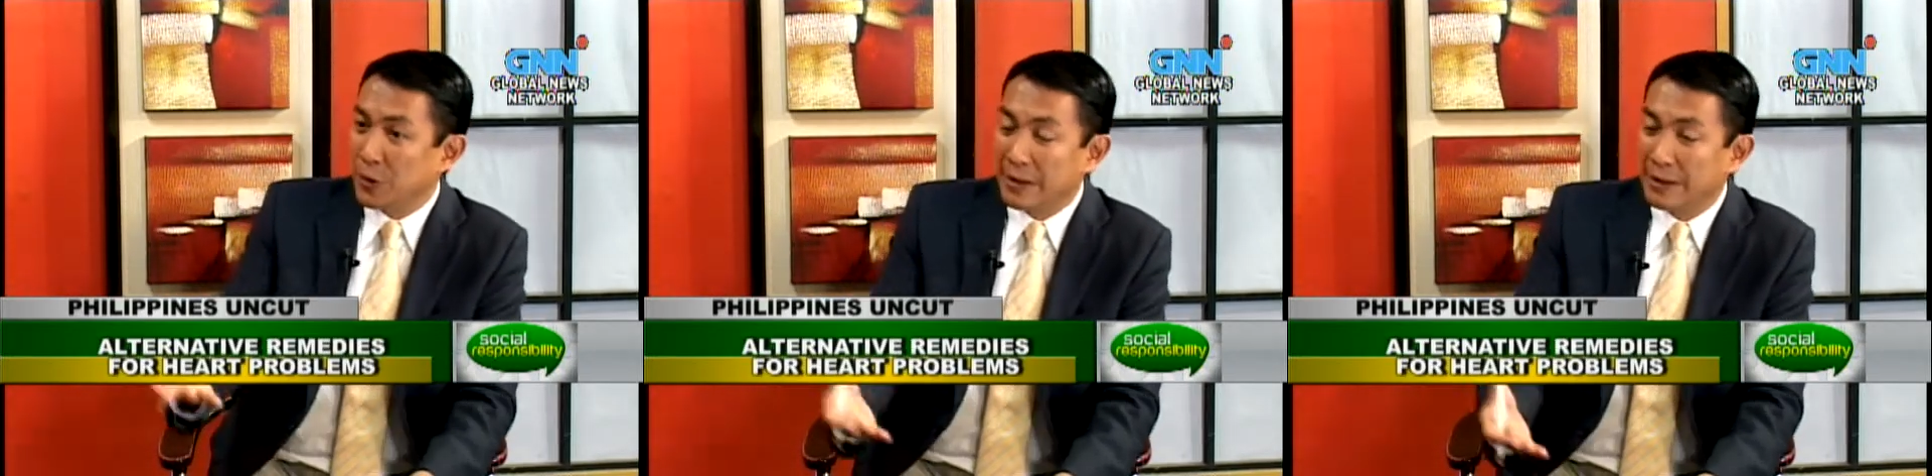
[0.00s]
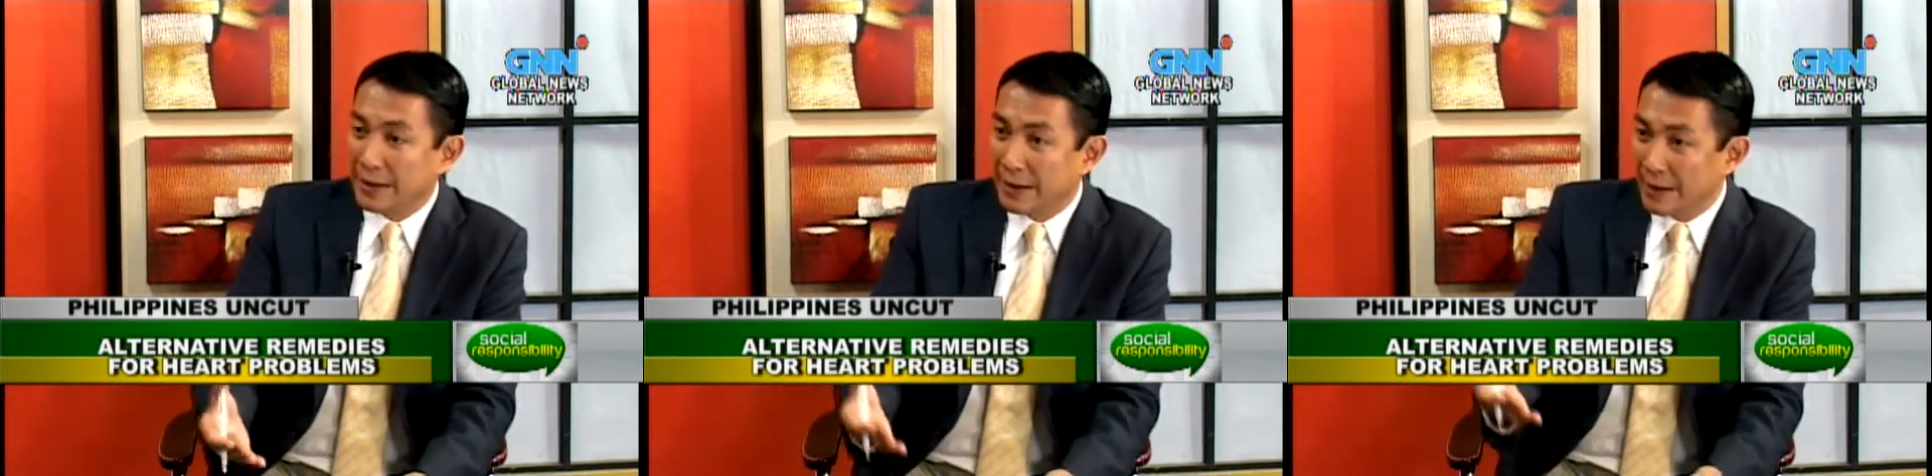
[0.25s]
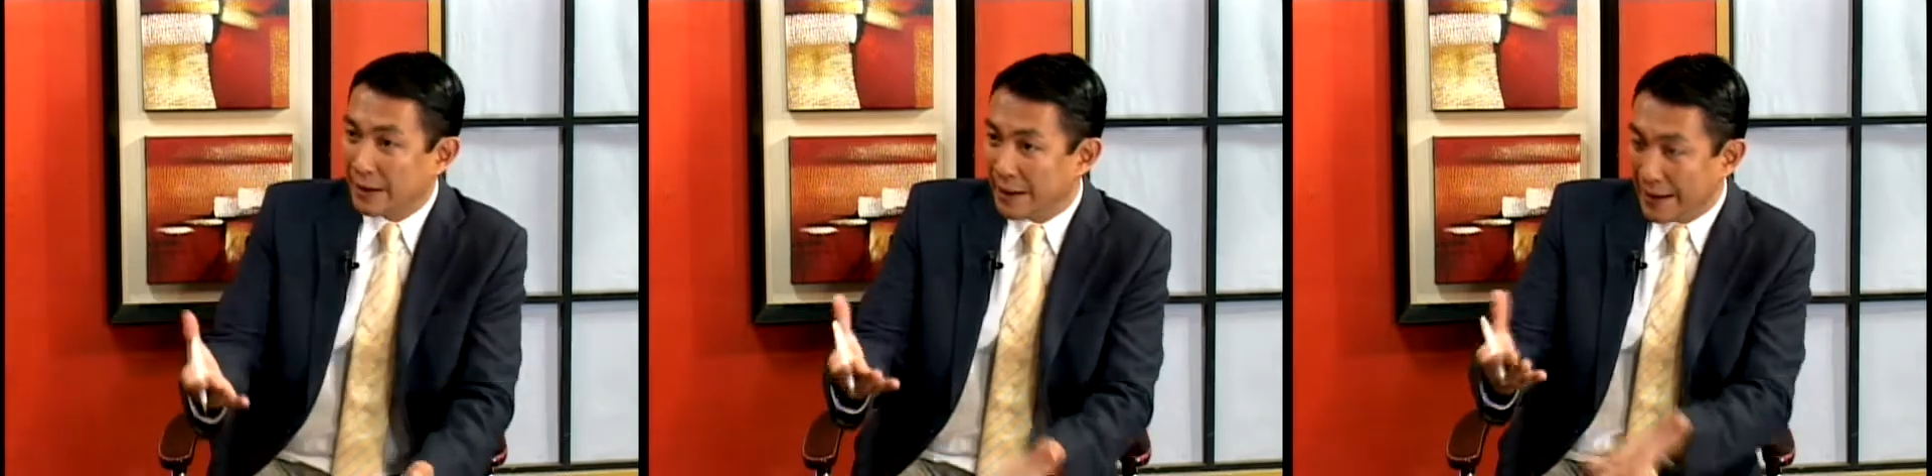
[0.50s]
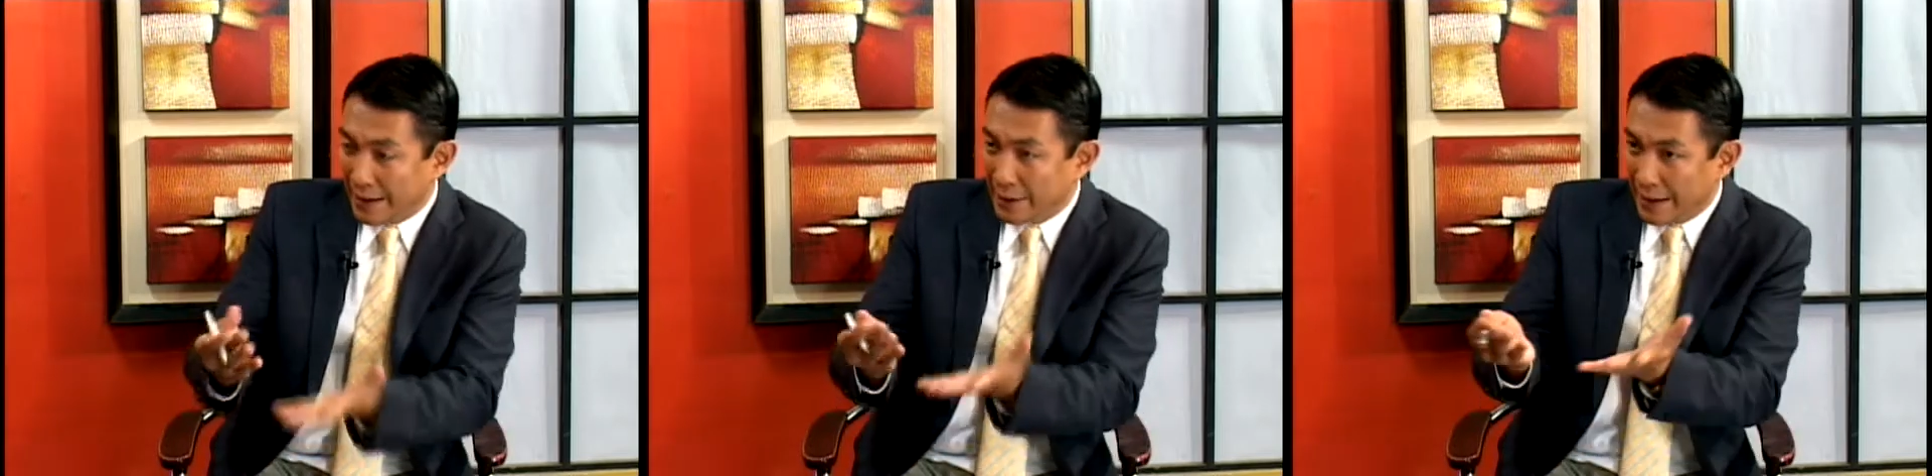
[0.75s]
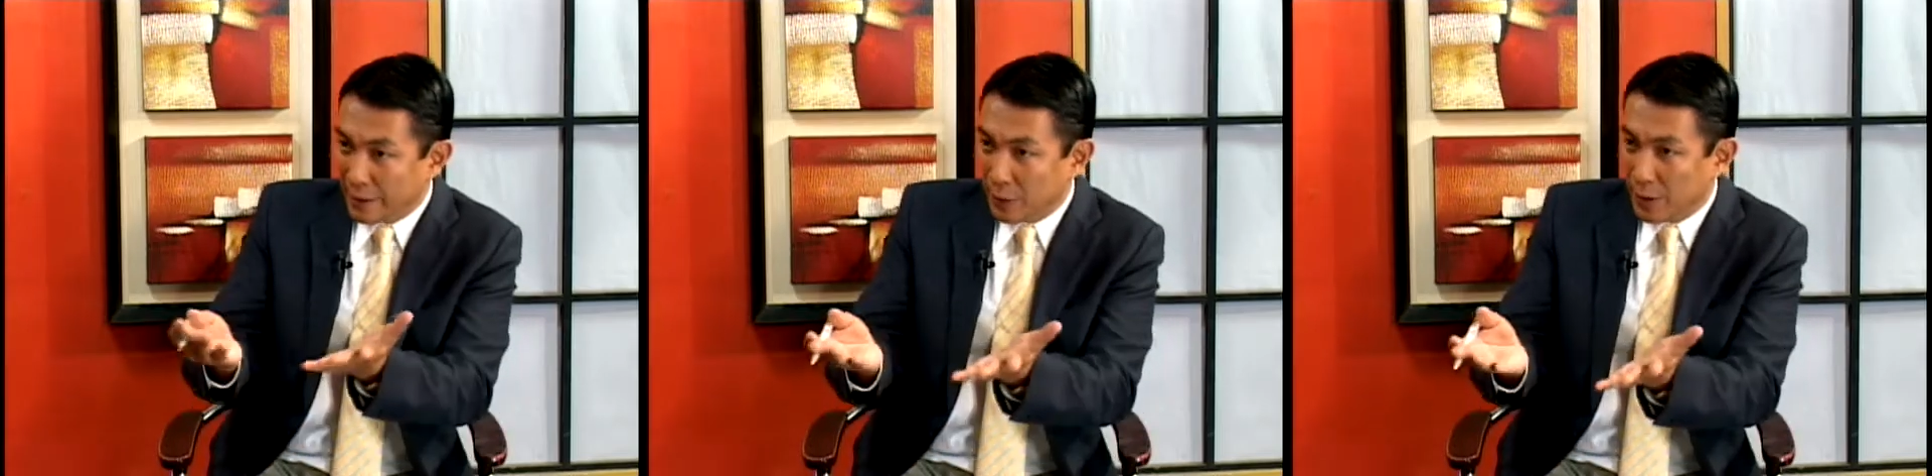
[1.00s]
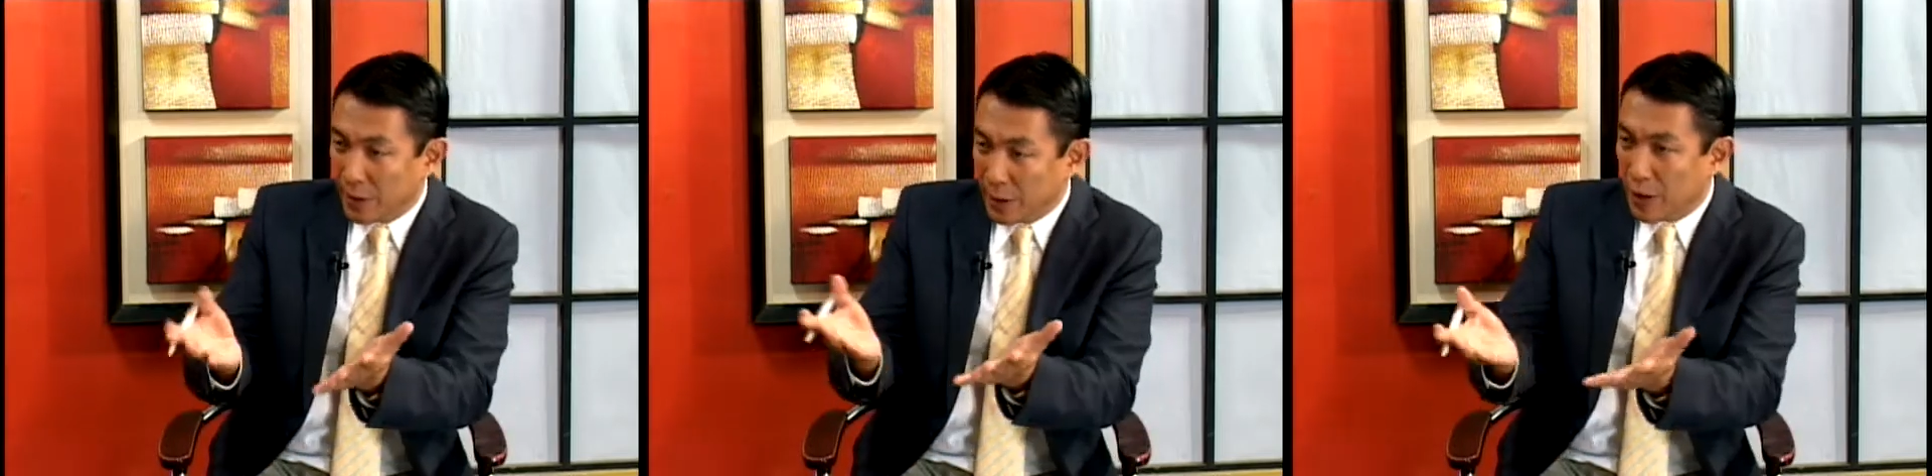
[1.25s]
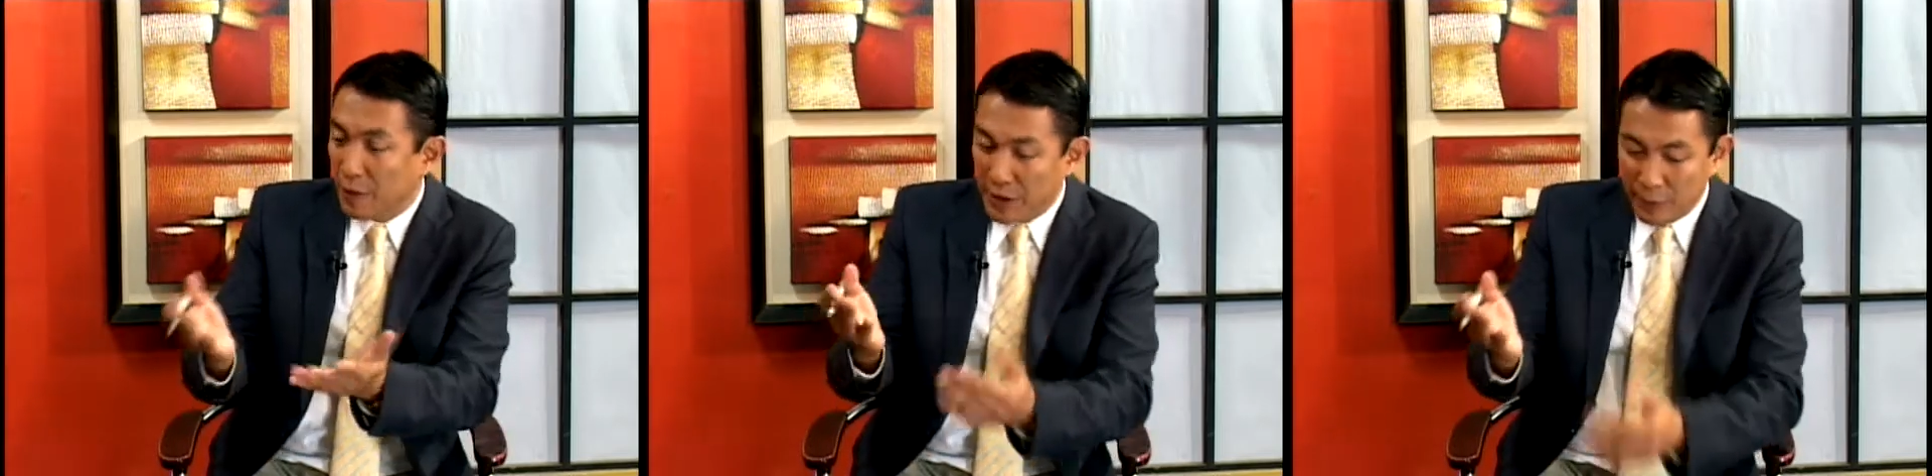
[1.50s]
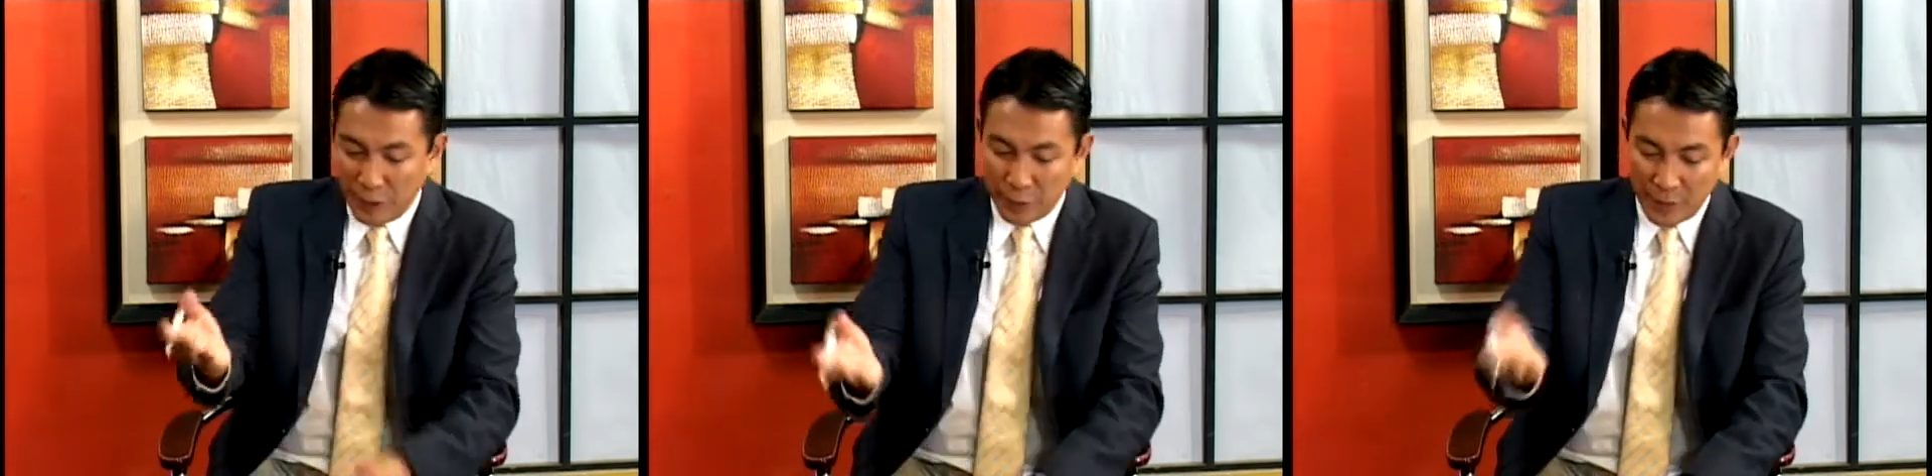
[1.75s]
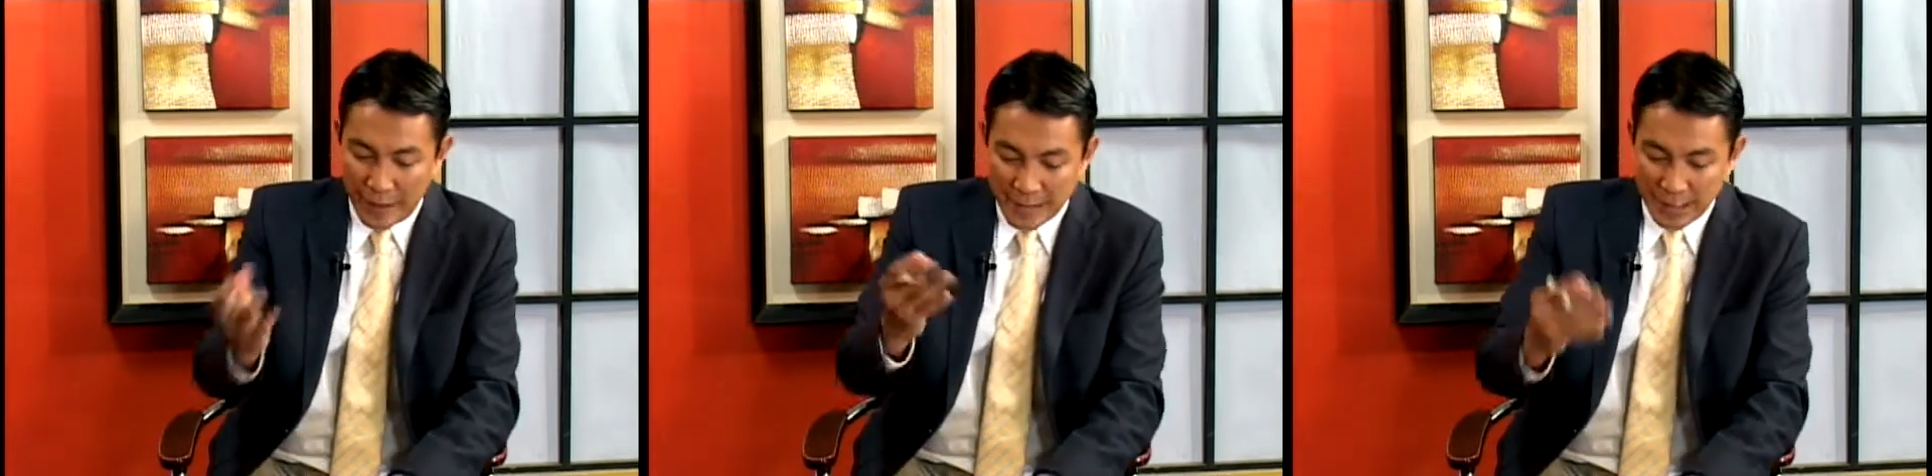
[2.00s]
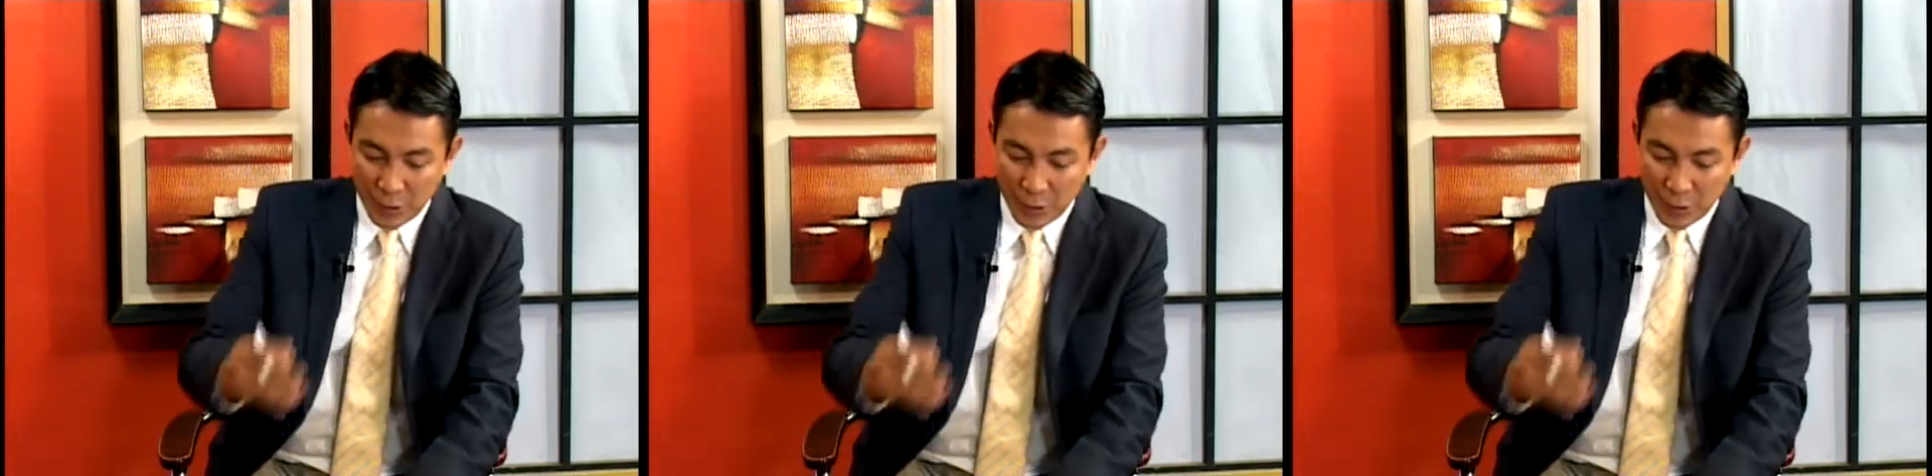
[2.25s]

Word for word: And, and, uh, um, uh, and, and, we'll be covering what you guys are